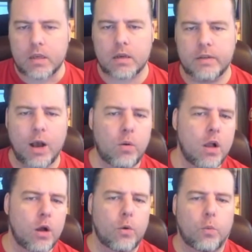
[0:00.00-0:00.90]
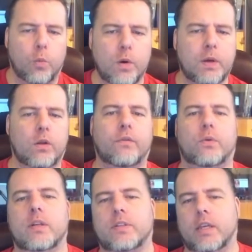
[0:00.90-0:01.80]
Now, when we're looking through
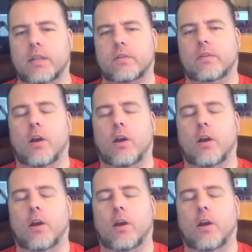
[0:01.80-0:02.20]
his kit,